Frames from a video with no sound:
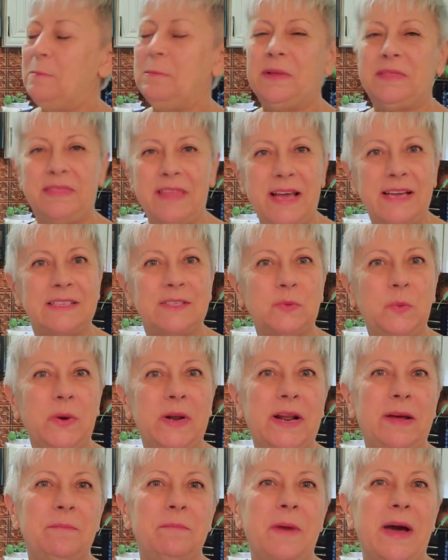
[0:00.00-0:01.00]
But that's
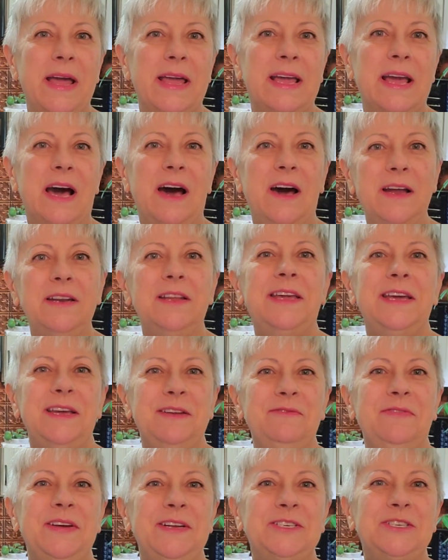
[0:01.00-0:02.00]
what my
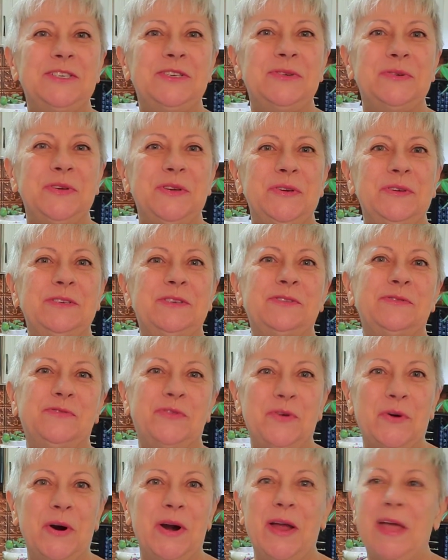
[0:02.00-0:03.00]
unconventional use
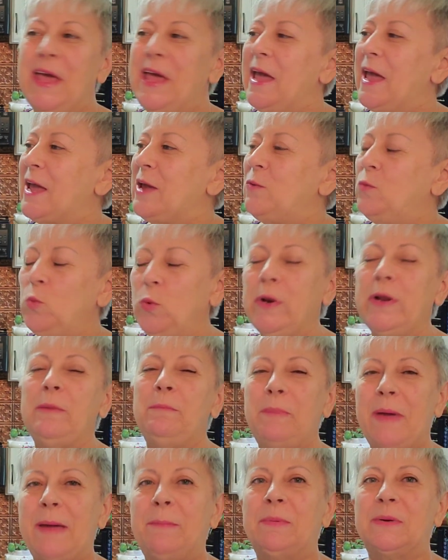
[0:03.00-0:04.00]
for a
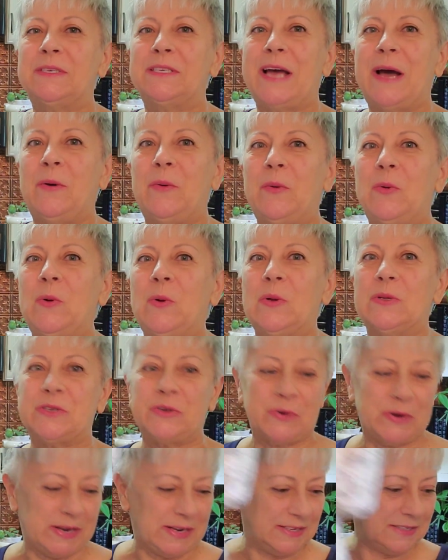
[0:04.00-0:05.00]
wooden paper towel
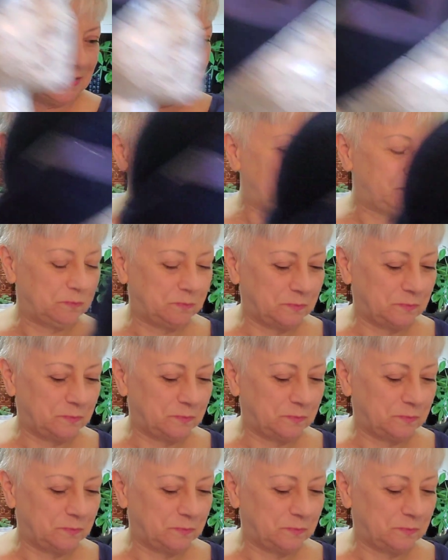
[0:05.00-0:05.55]
holder is.